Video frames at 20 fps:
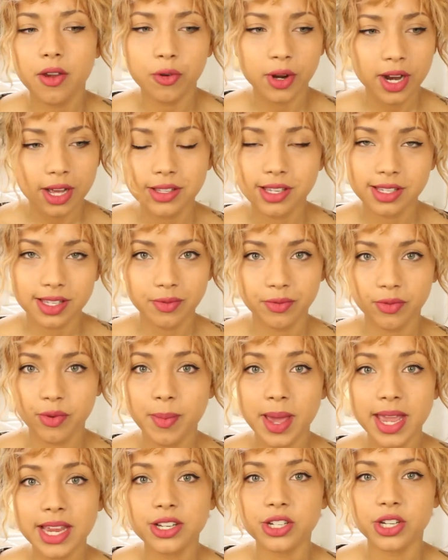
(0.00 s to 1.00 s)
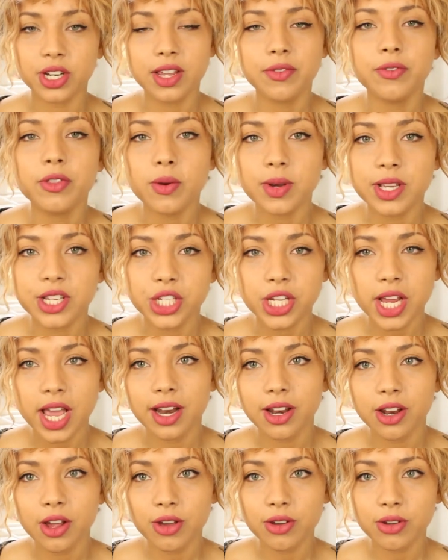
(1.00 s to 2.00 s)
else's information, even though I
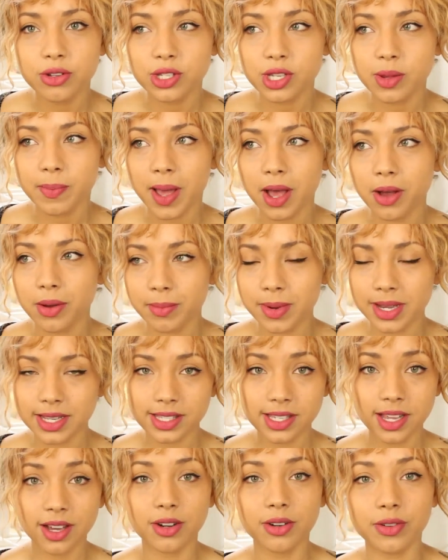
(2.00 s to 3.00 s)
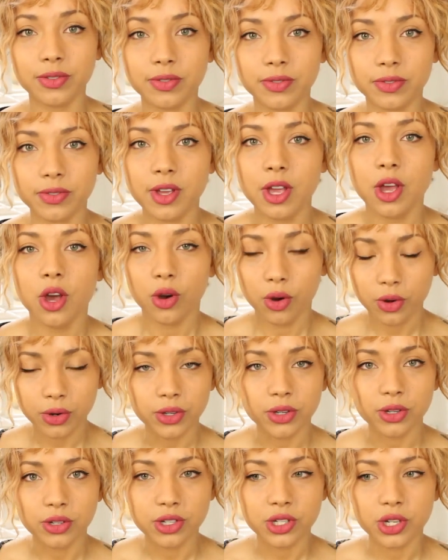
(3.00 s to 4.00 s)
share loads about myself
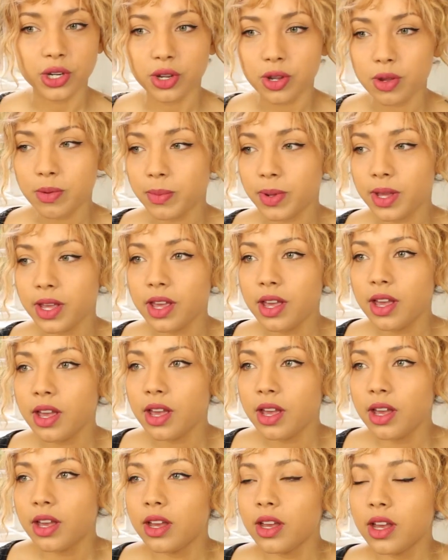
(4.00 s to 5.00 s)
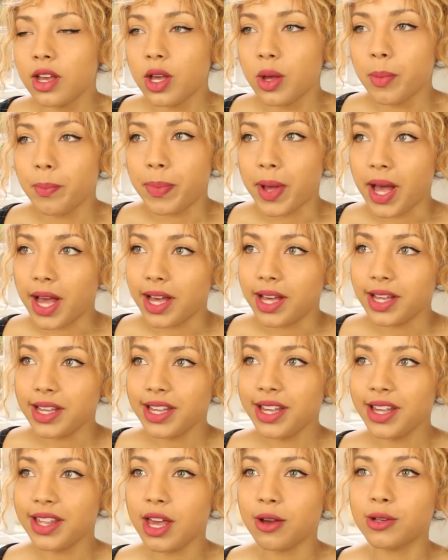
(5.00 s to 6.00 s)
on YouTube. But
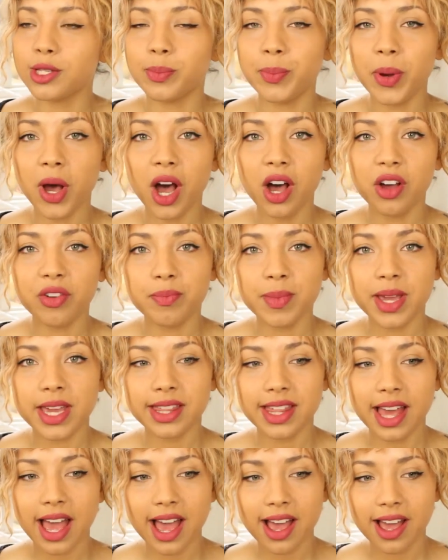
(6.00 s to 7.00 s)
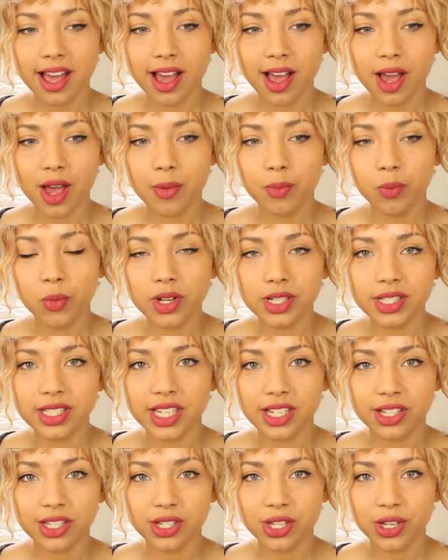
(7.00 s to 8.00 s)
there was a part of me that I
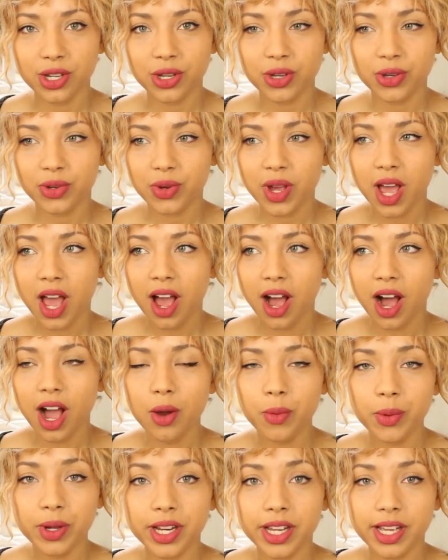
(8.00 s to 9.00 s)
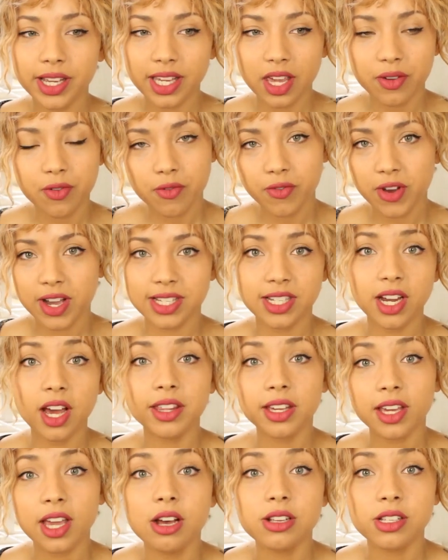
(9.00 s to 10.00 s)
want to give advice to
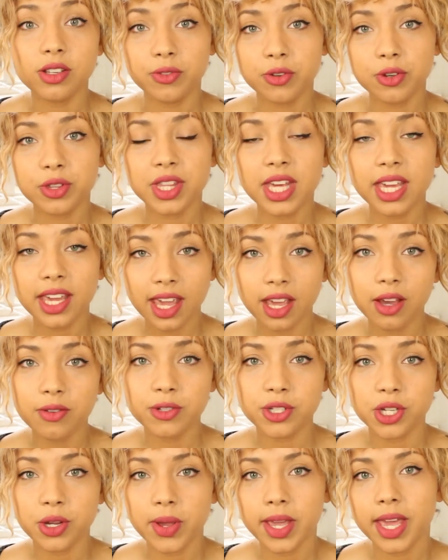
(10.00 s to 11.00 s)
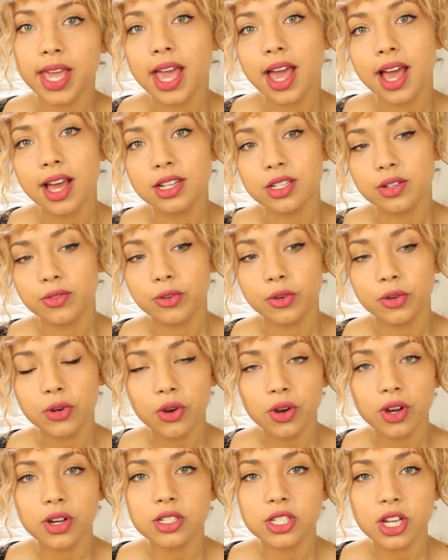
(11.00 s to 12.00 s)
other girls. If you're thinking of doing it and if you're
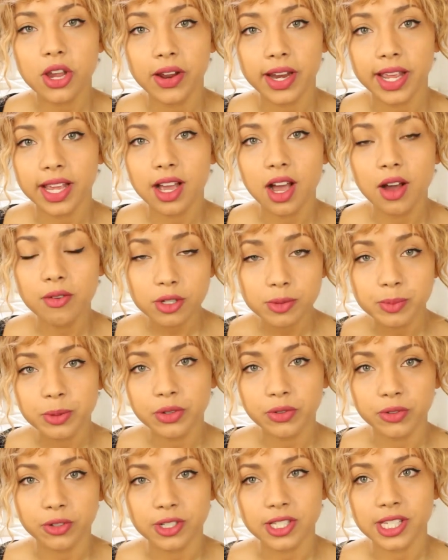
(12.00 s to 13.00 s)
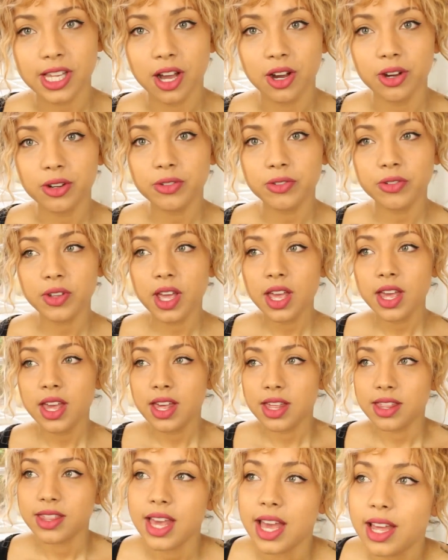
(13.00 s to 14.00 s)
not totally comfortable with yourself,
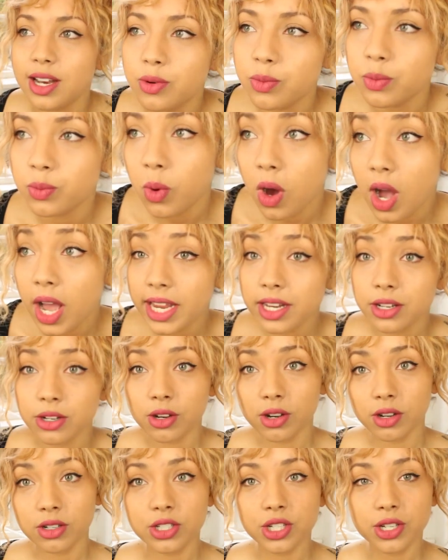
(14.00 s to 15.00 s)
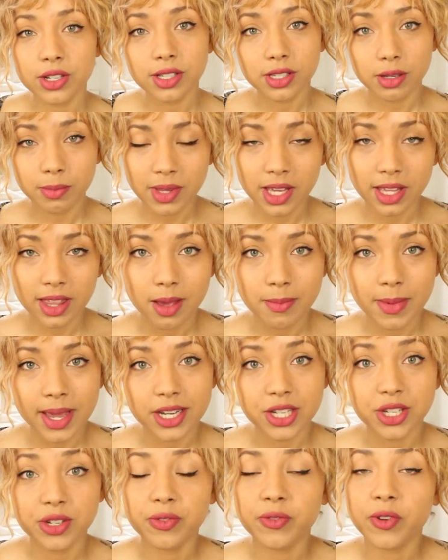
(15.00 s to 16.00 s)
then why not do something that
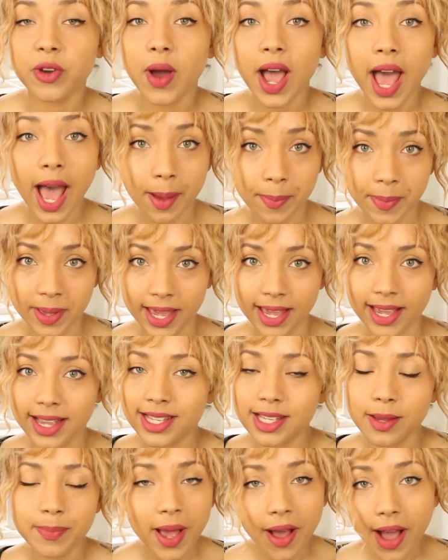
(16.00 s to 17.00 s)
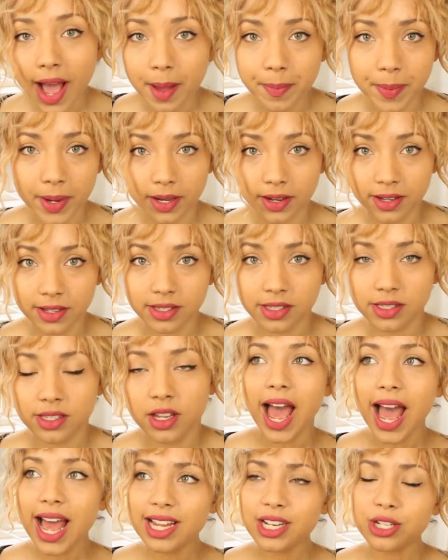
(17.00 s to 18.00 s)
makes you feel happy? It's about
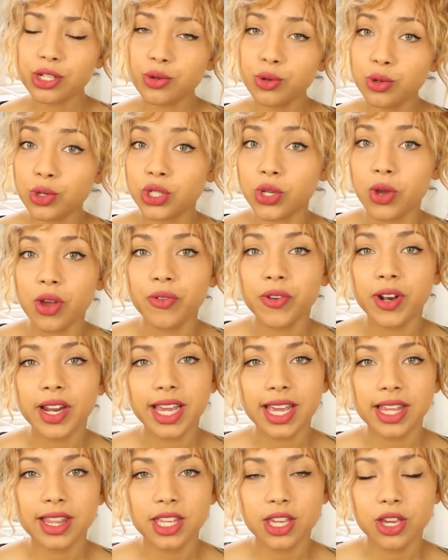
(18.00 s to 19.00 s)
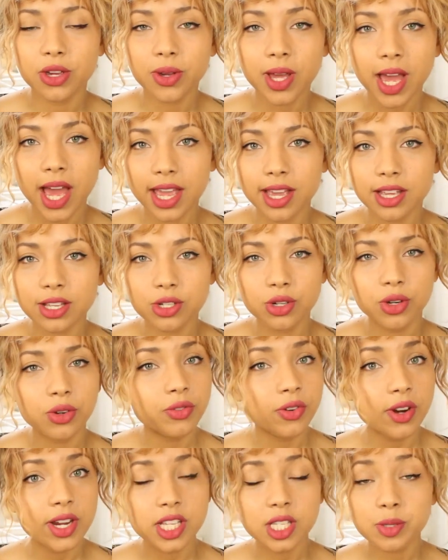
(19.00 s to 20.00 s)
happiness. And also, I feel like in the UK, it's
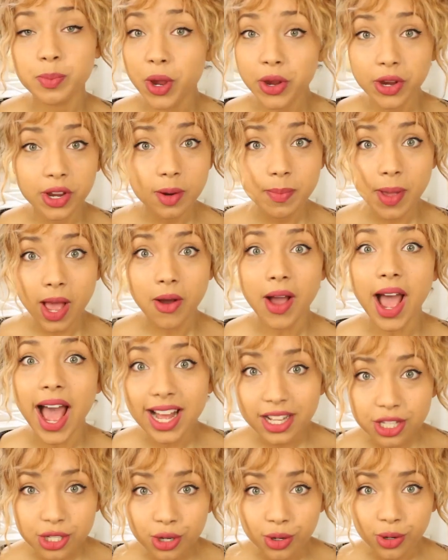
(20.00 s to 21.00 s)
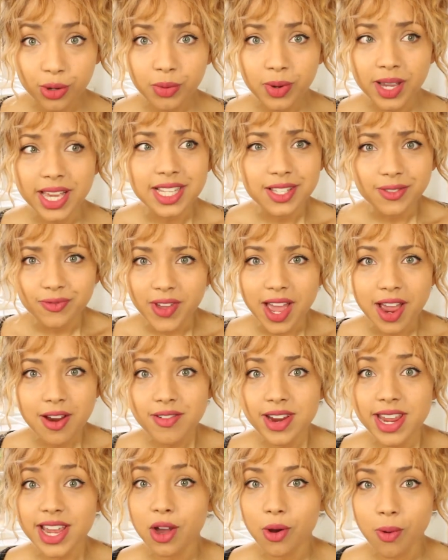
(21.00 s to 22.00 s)
not very spoken about at all. It's
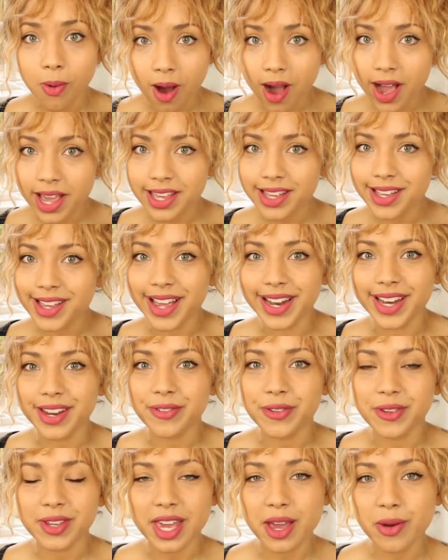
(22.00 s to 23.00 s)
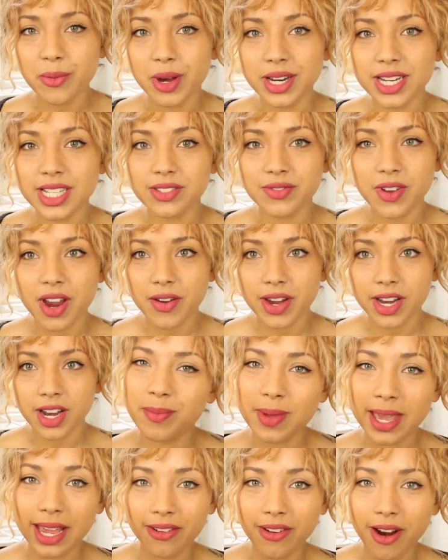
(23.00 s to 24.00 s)
very quiet, and if you get one, it's very,
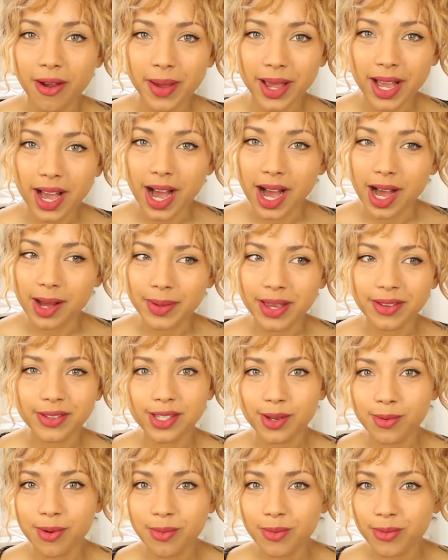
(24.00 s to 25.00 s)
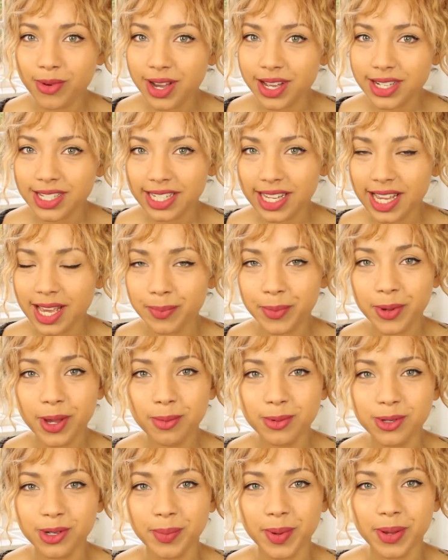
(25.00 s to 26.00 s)
for me growing up, if someone were to get a
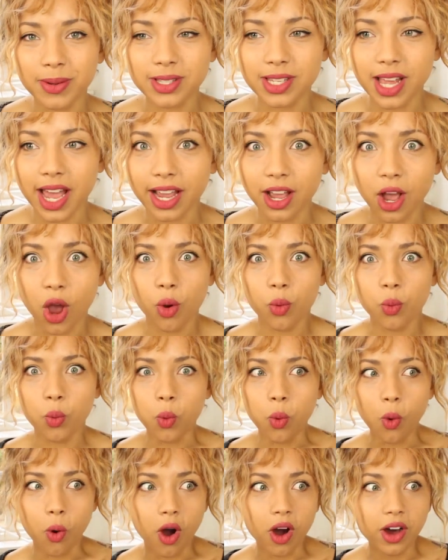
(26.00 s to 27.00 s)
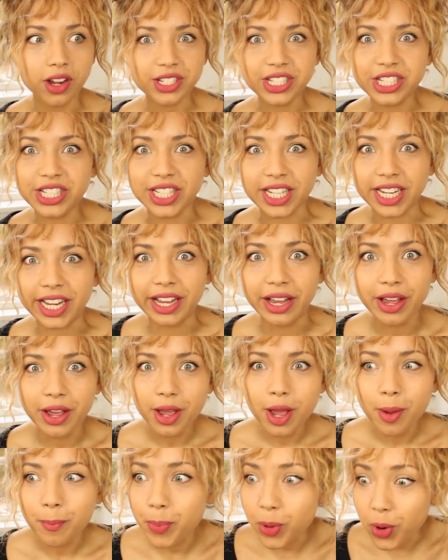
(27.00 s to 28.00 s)
boob job, it was like, what?
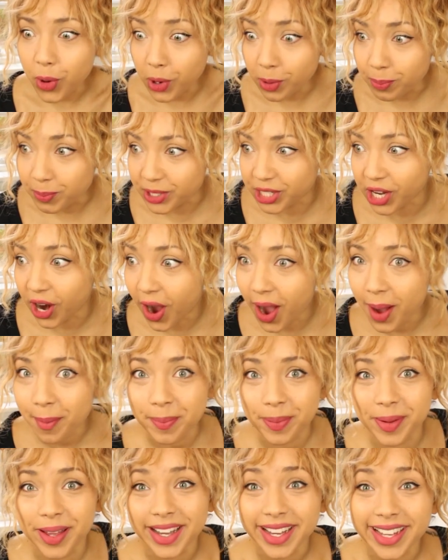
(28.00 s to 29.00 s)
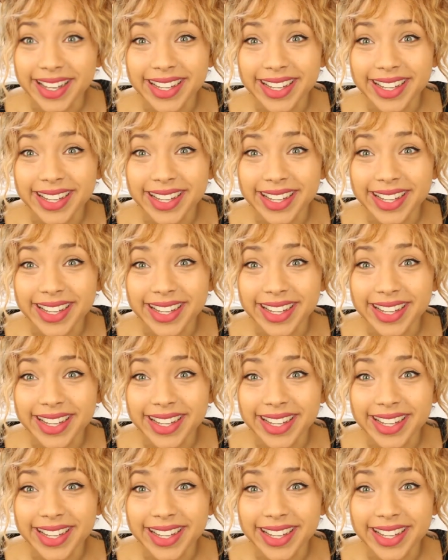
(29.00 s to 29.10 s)
Boob job?